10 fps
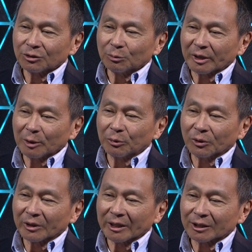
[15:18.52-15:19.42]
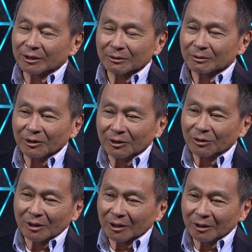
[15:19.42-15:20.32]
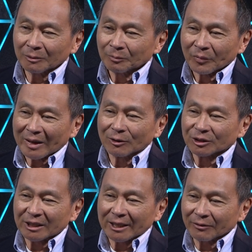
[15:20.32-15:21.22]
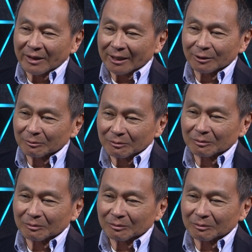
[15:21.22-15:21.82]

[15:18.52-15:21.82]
to people that you know are outside of that